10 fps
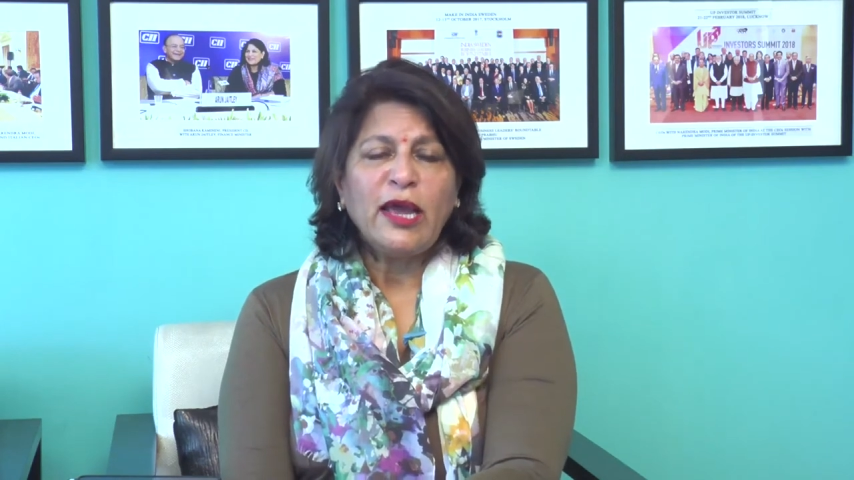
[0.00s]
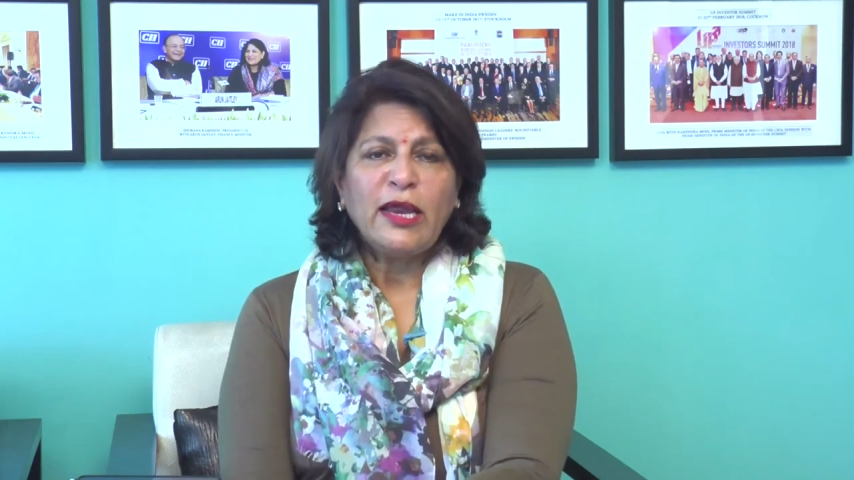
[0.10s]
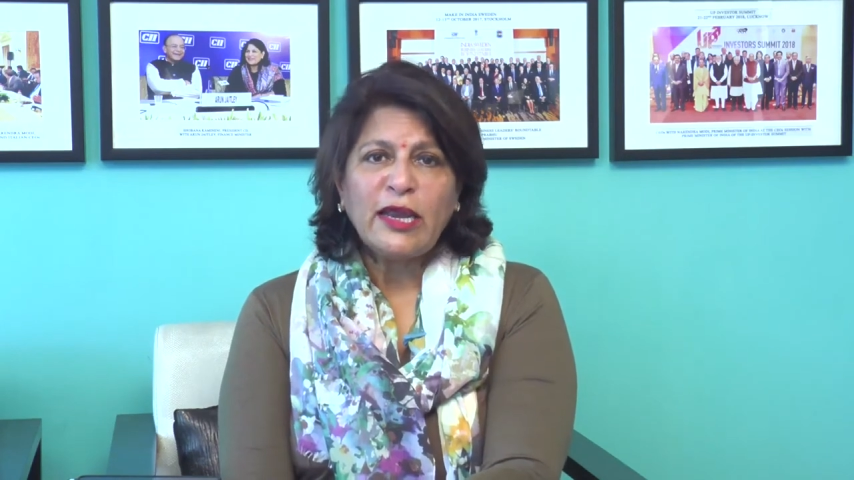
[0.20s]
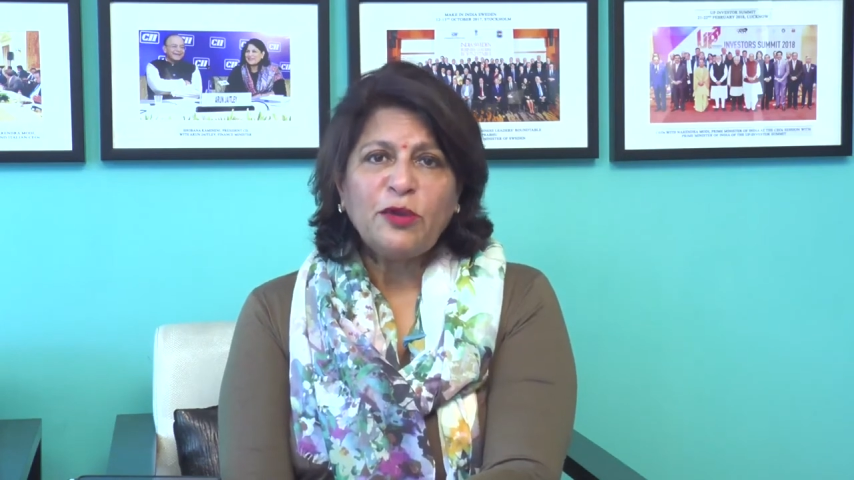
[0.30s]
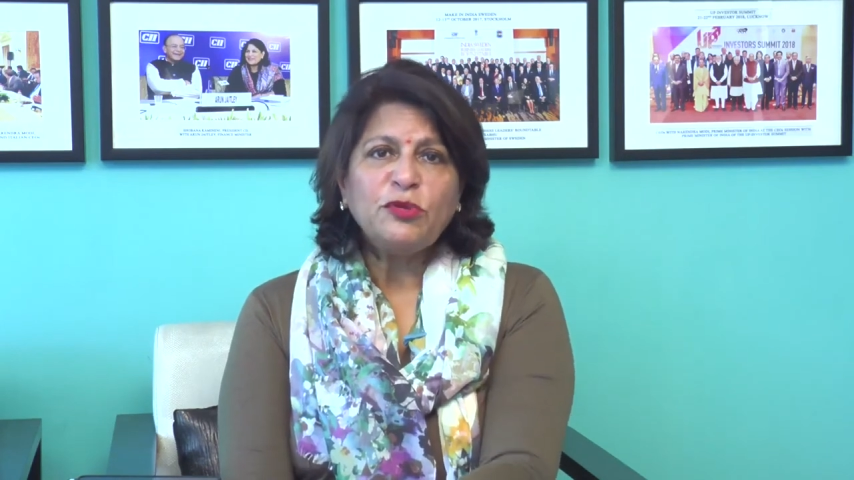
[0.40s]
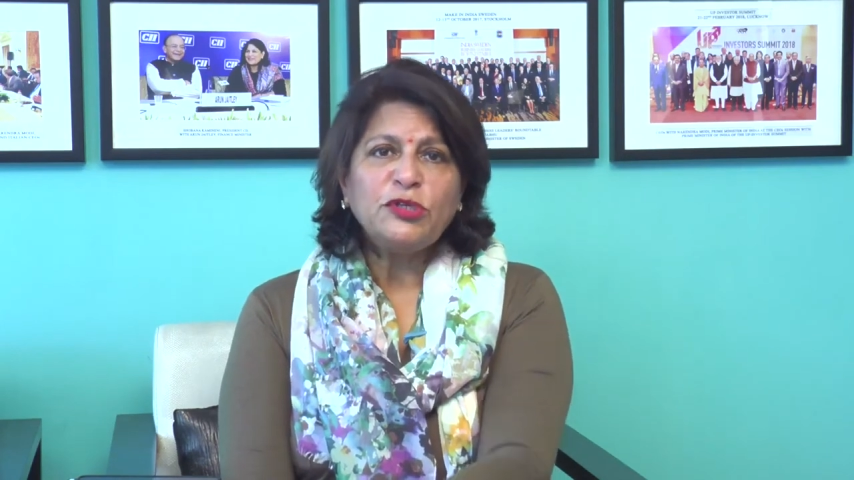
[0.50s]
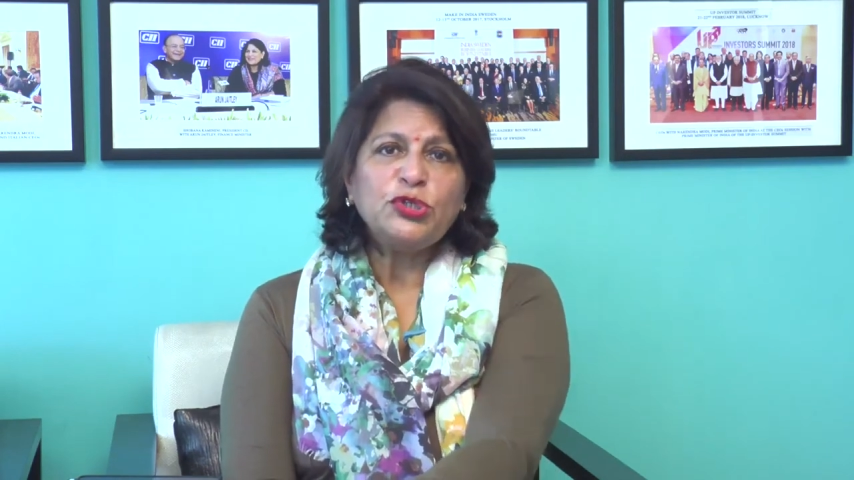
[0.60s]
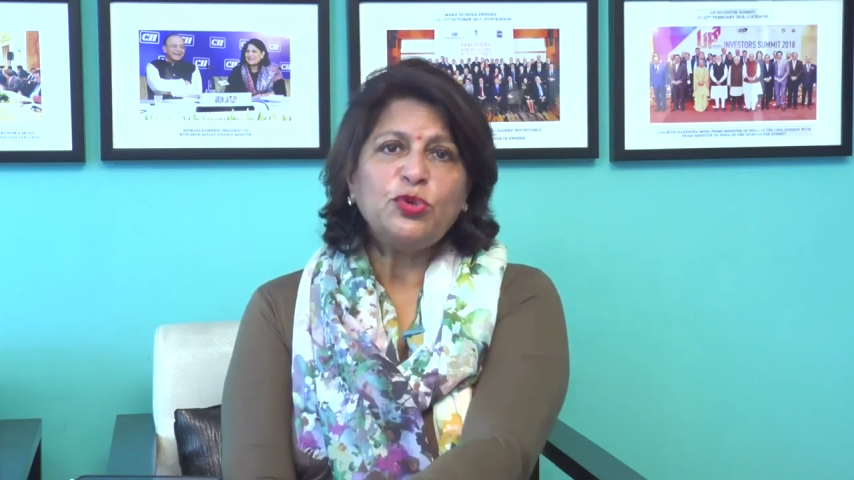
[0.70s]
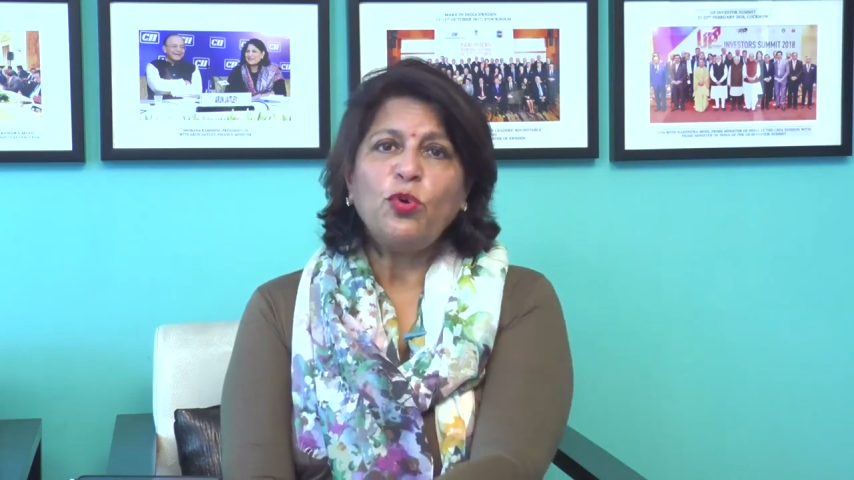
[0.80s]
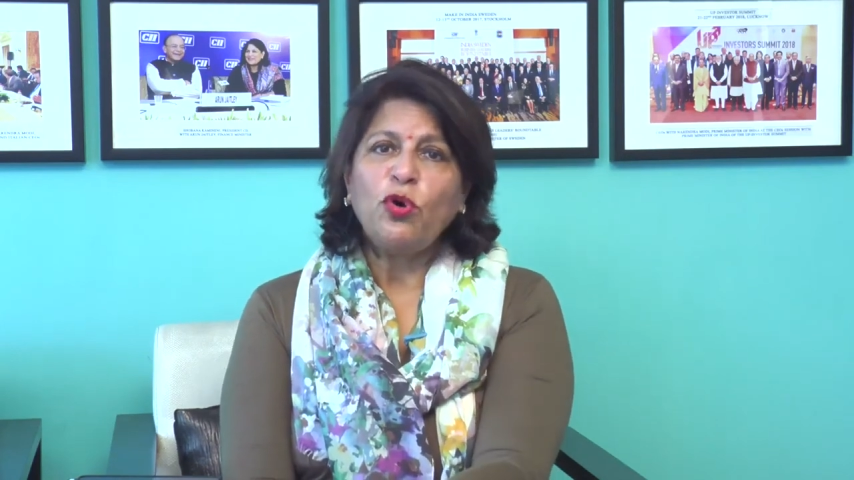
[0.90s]
and I
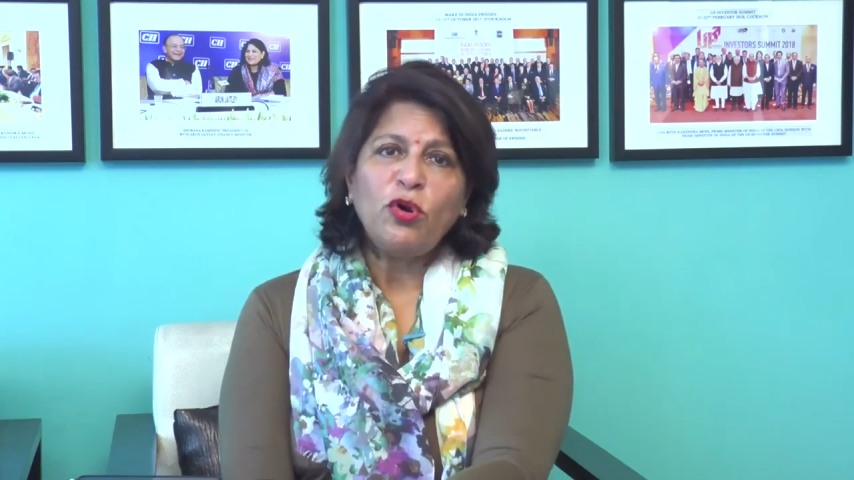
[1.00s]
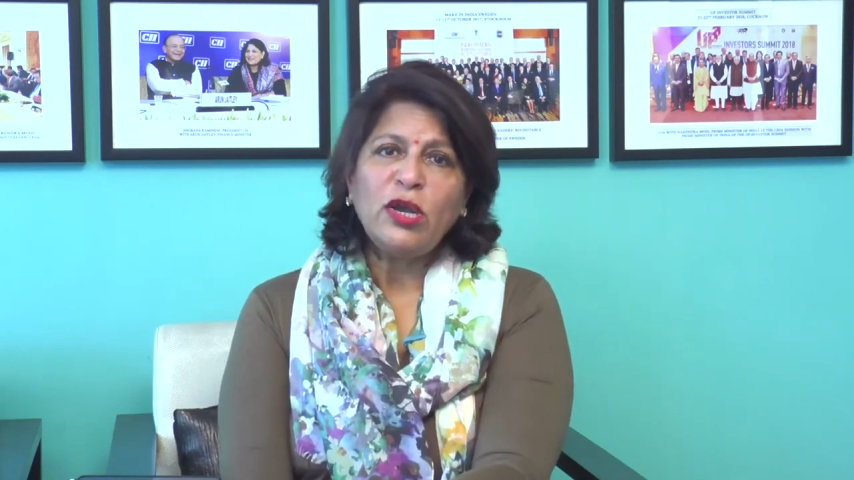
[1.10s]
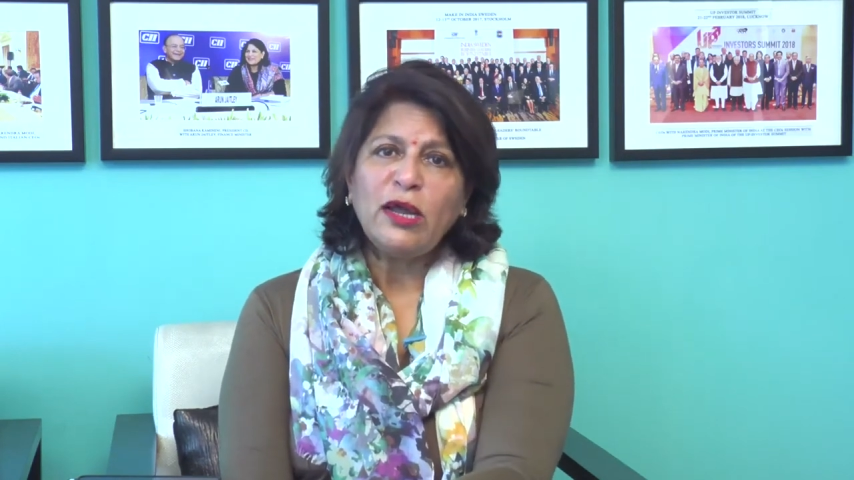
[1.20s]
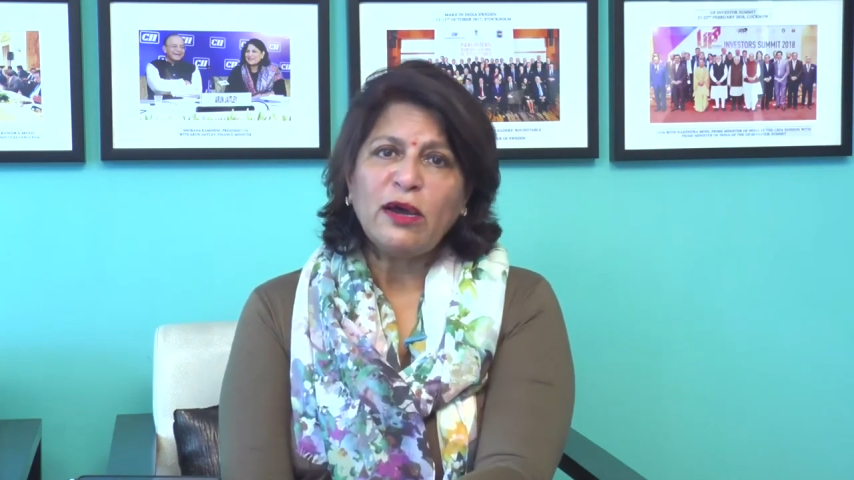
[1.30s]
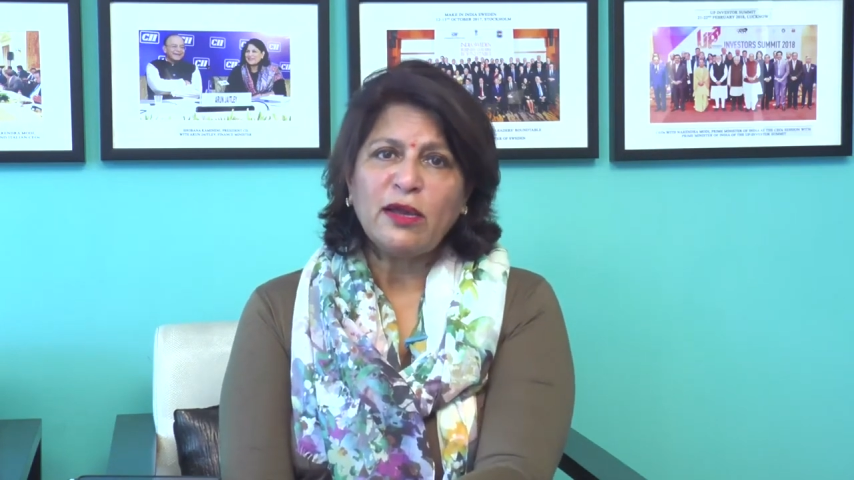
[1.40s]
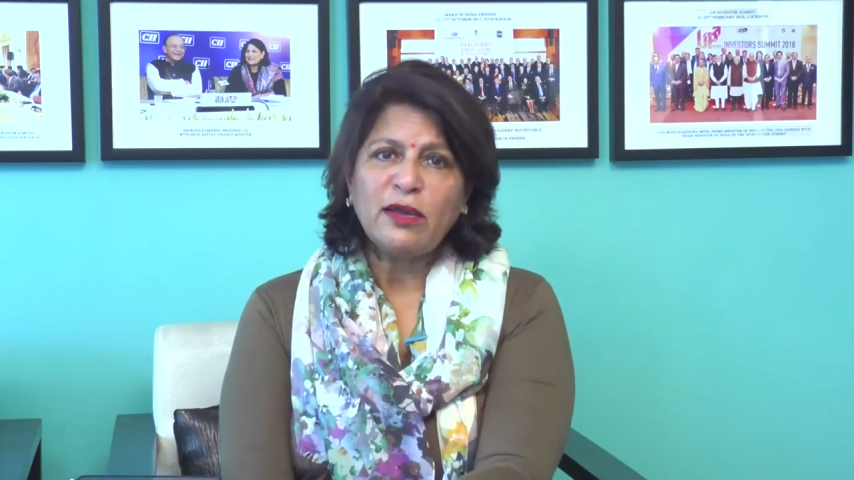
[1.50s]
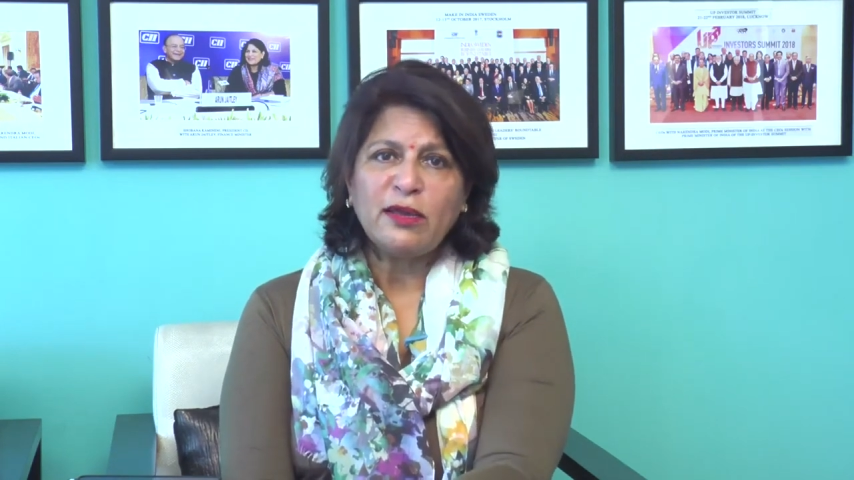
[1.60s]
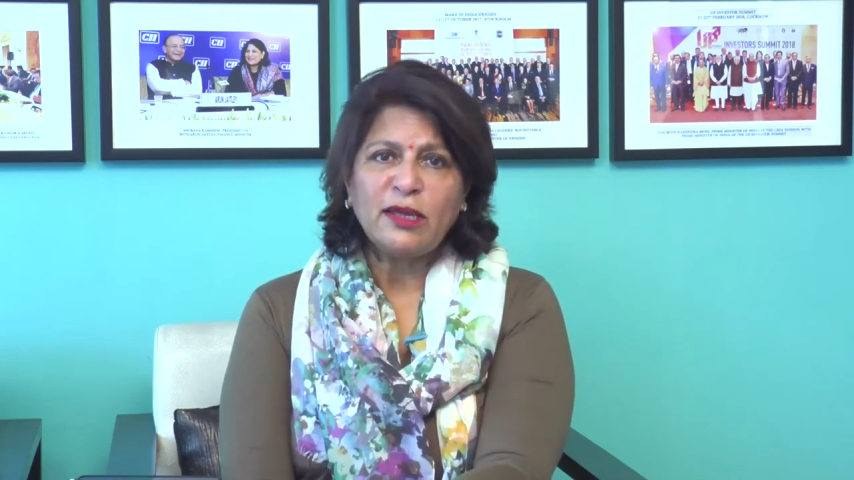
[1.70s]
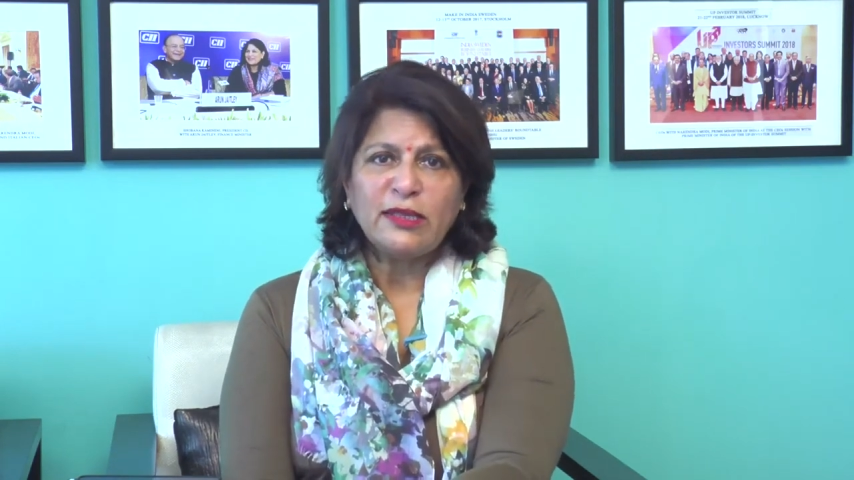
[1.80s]
wish you all luck